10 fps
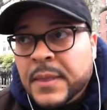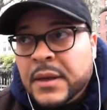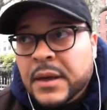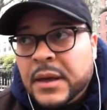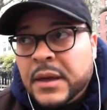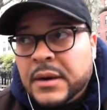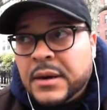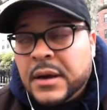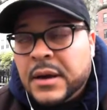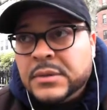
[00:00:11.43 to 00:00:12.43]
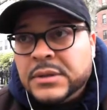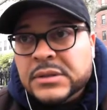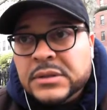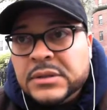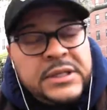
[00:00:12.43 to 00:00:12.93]
And it's
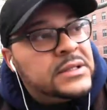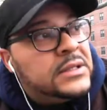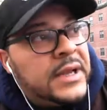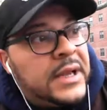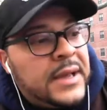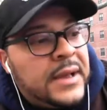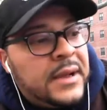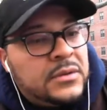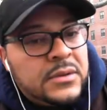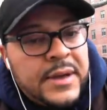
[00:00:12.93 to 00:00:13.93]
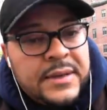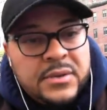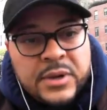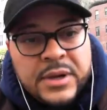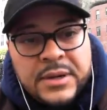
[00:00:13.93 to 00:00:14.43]
a decent day out. I have to
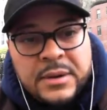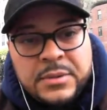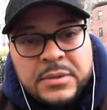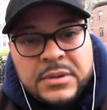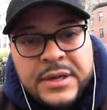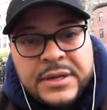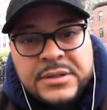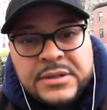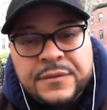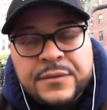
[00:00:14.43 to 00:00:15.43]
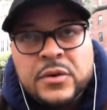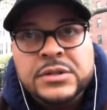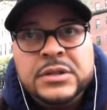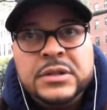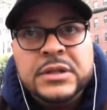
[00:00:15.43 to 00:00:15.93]
wear a couple layers,
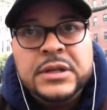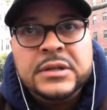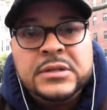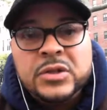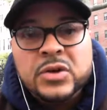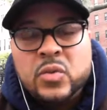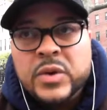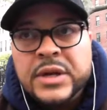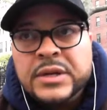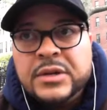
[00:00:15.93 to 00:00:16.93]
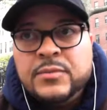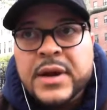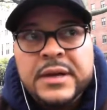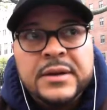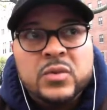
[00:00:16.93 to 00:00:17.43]
unfortunately, and it's a little windy. You
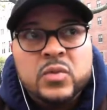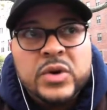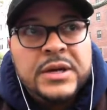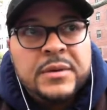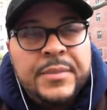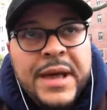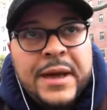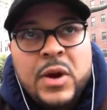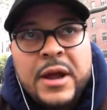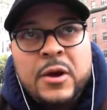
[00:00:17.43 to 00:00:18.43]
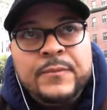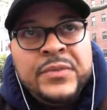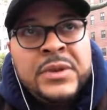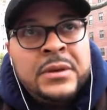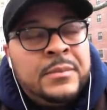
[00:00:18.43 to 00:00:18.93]
might hear the wind in the background,
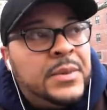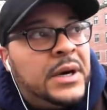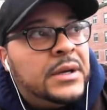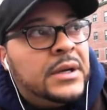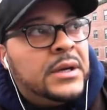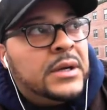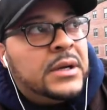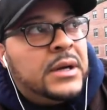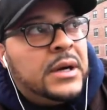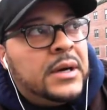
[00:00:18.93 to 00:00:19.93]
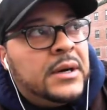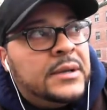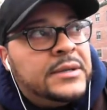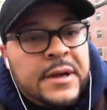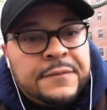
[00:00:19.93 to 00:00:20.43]
but
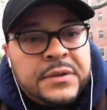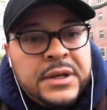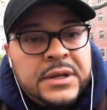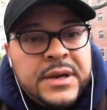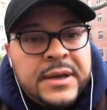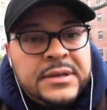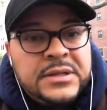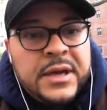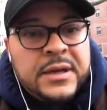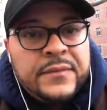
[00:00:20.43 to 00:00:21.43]
it's definitely a nice day.